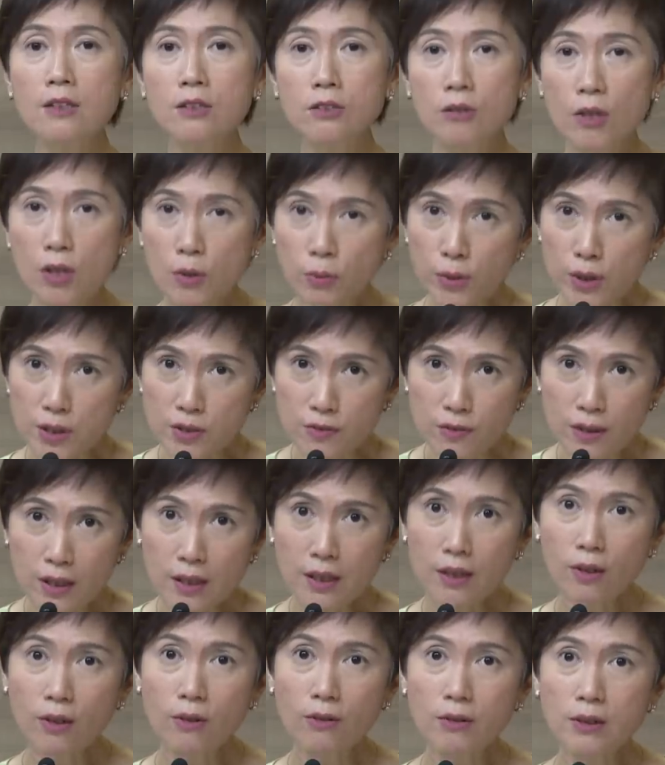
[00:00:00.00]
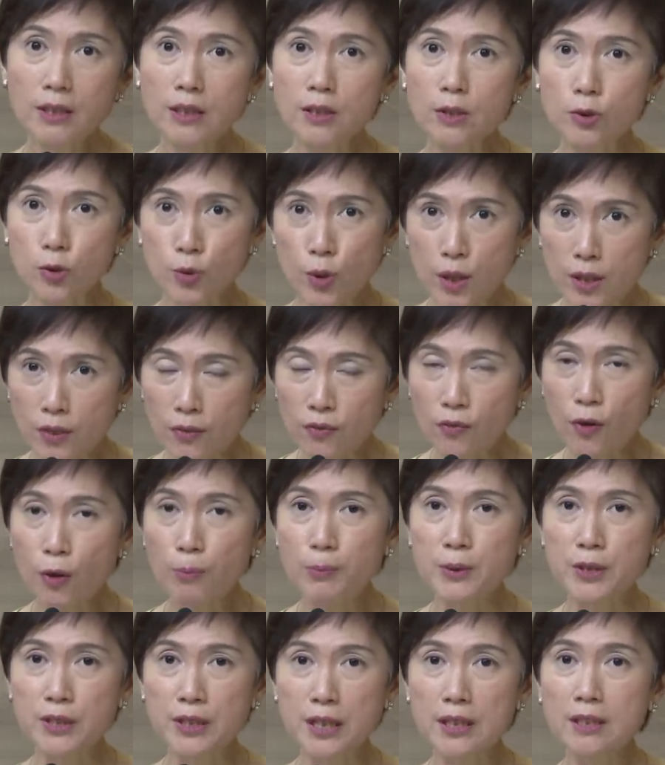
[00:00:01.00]
So it was really only the
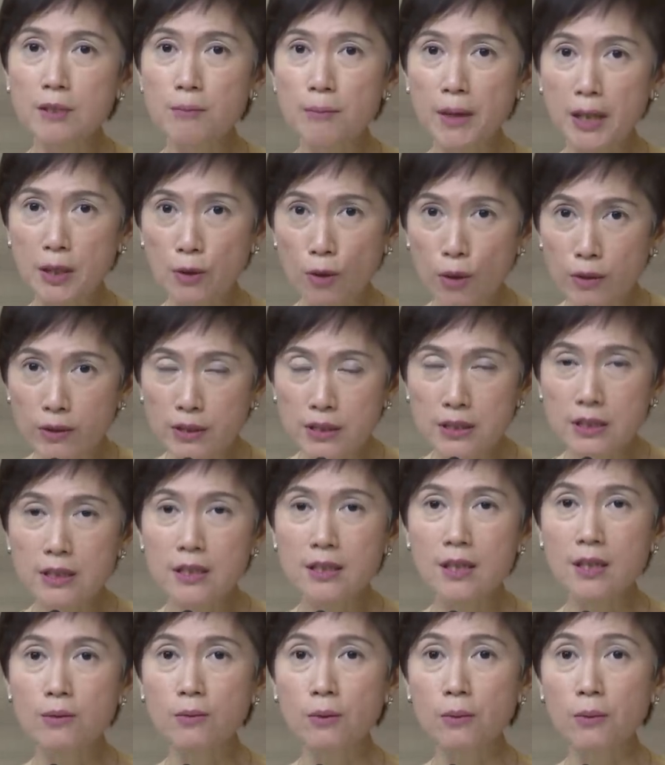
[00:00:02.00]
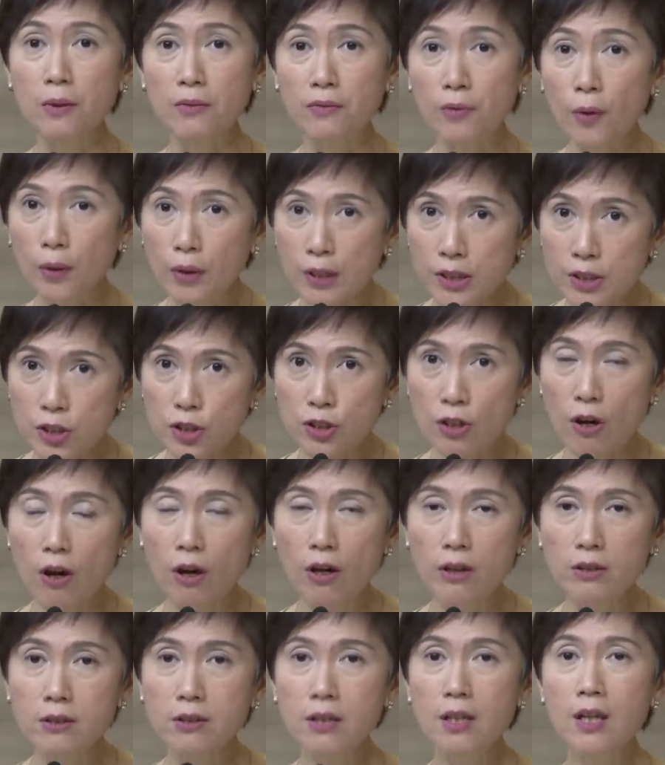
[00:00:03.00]
24%, the minority, that we were focused
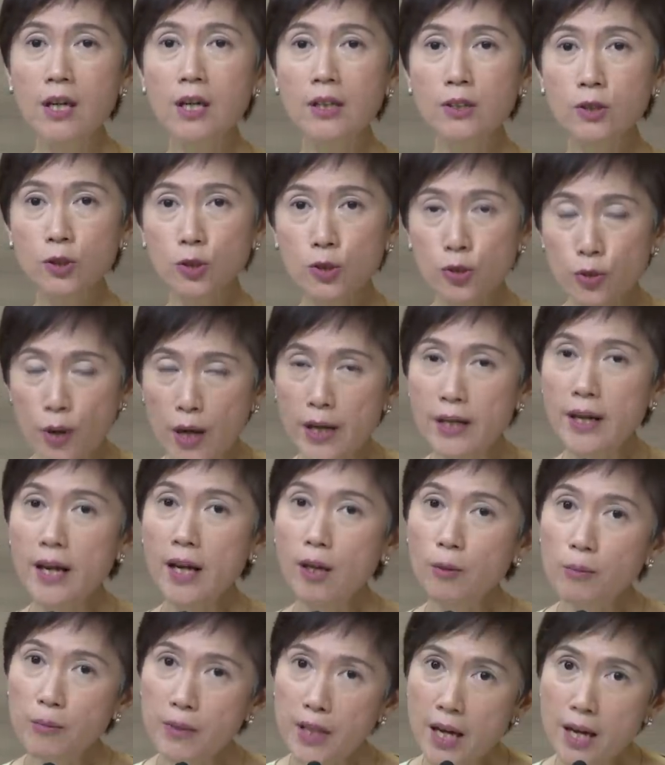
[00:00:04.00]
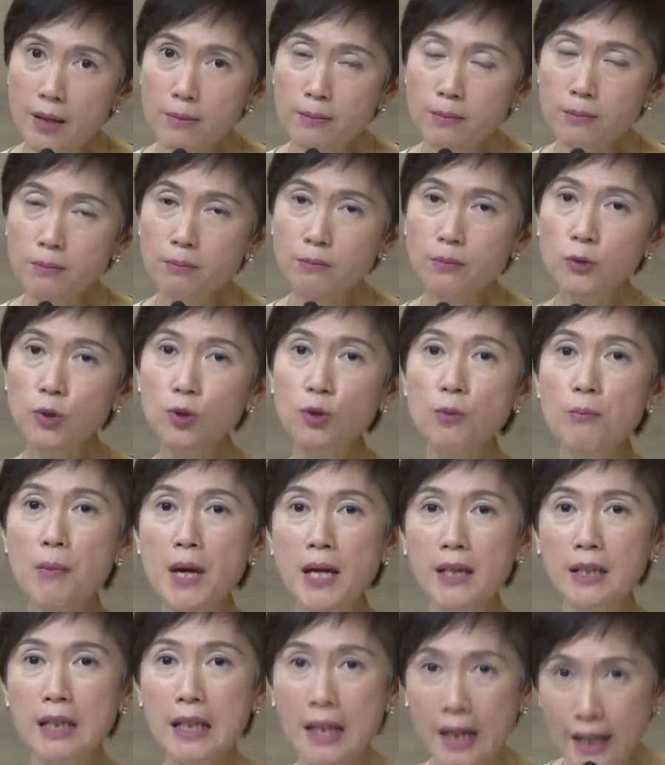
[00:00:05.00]
on to try and help them to
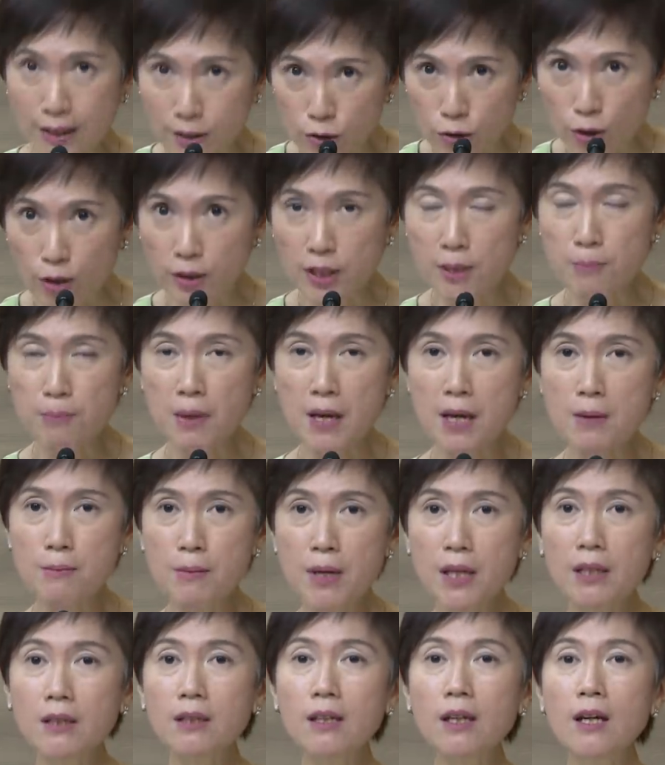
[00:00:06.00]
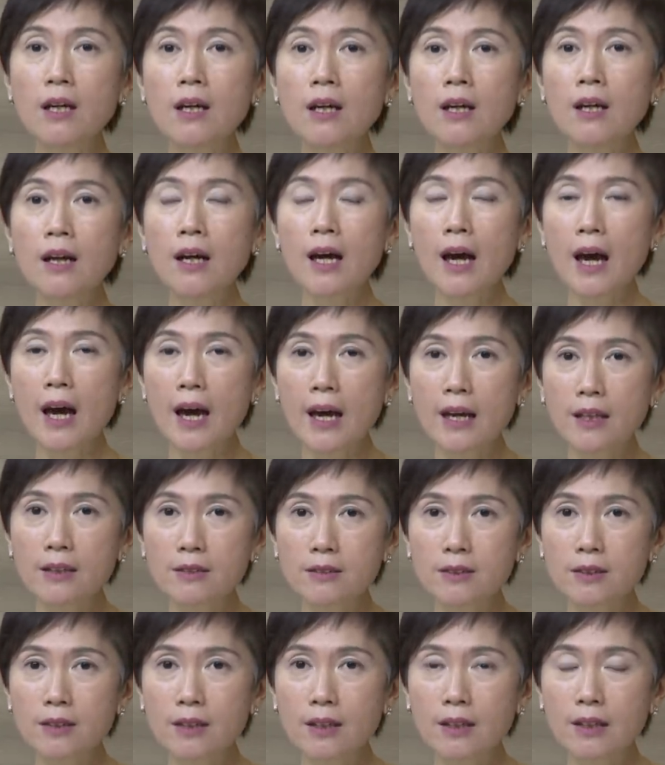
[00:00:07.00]
make electronic payment,
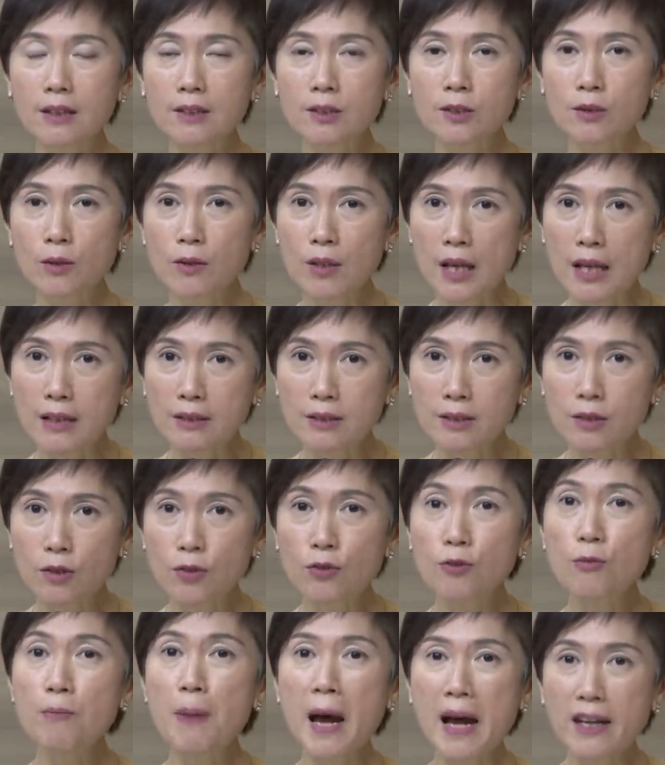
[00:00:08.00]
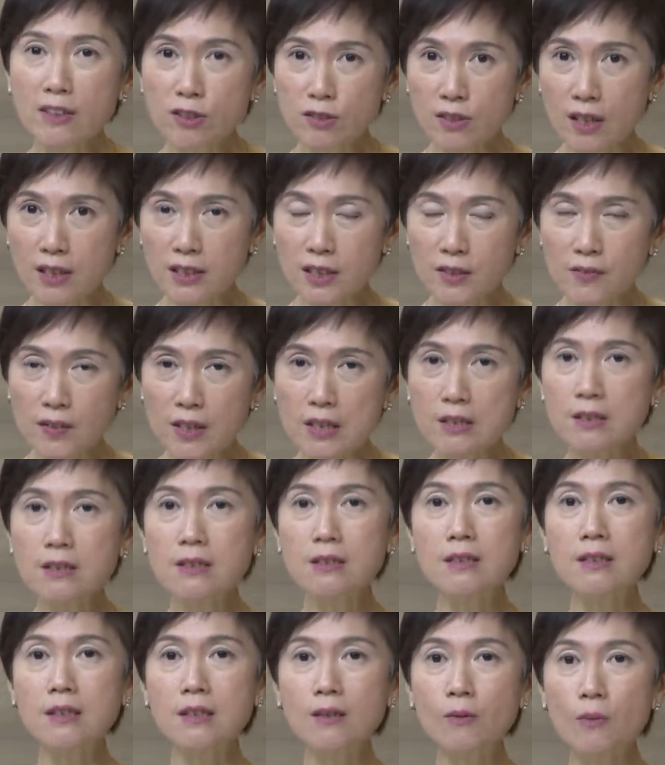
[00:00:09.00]
and so that through bank
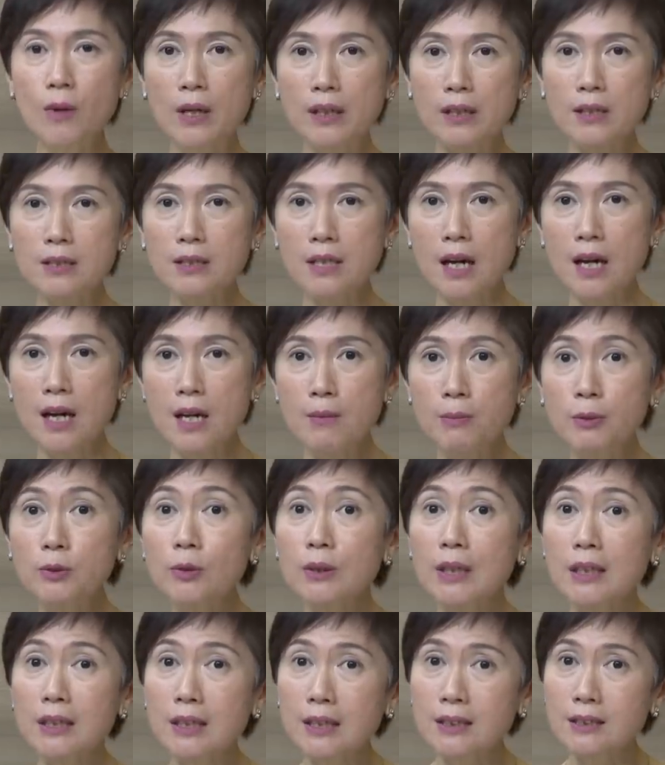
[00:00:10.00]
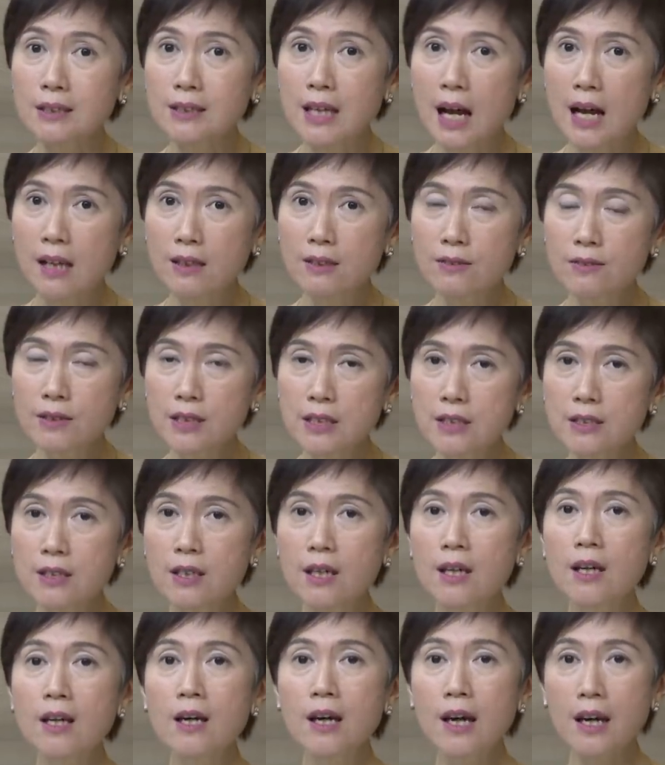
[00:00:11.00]
transfers, the workers are able to get their salaries.